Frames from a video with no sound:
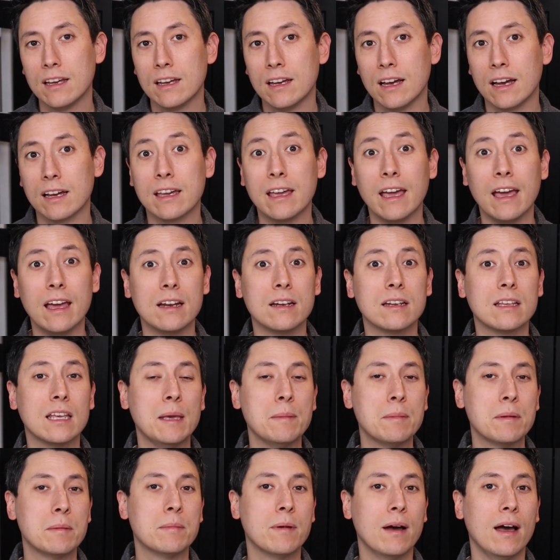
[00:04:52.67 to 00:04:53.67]
Again,
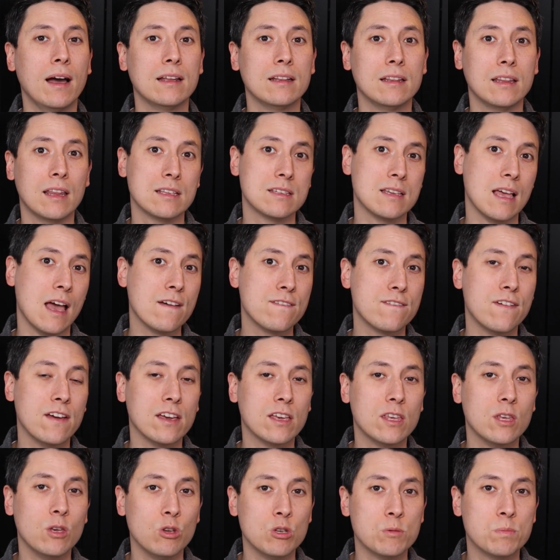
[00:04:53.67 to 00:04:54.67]
keep in mind, there's
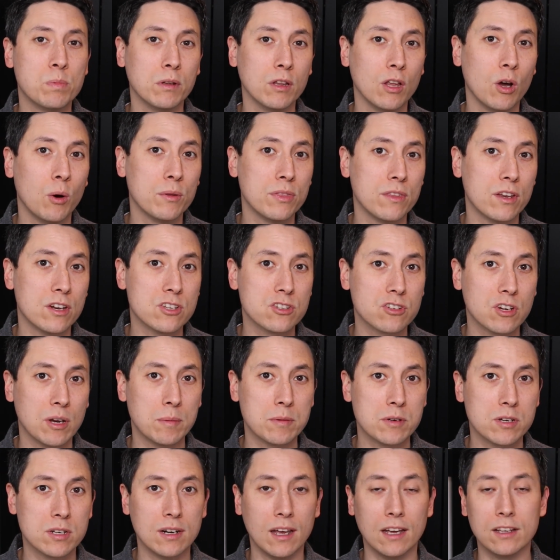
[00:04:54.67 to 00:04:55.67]
FAQs below in the description.